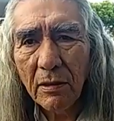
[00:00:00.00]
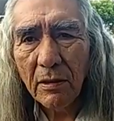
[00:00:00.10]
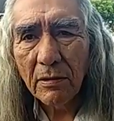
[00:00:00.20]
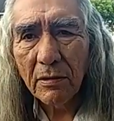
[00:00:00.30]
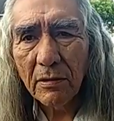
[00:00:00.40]

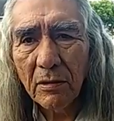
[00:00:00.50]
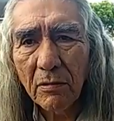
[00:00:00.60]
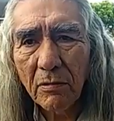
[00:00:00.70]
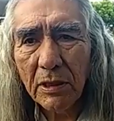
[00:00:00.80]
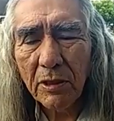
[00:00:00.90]
And so
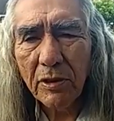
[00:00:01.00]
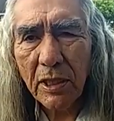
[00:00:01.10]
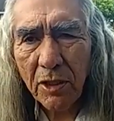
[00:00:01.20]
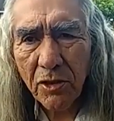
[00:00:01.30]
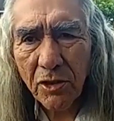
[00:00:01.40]
when you
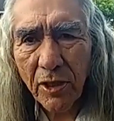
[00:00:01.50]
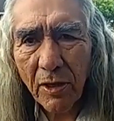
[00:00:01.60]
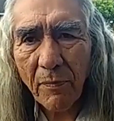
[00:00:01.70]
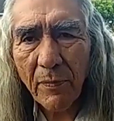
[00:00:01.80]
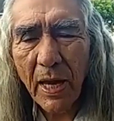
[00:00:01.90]
teach
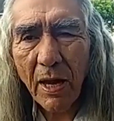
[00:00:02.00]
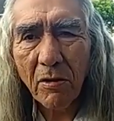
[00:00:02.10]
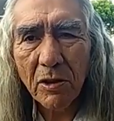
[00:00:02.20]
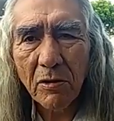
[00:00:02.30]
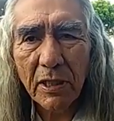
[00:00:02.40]
them
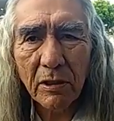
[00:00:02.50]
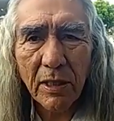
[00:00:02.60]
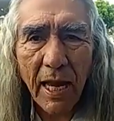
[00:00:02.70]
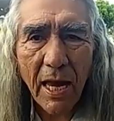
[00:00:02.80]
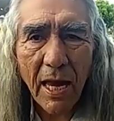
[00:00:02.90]
how to
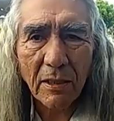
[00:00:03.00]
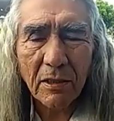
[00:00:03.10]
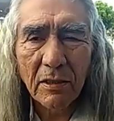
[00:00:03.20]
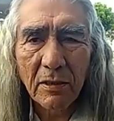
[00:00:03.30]
interact,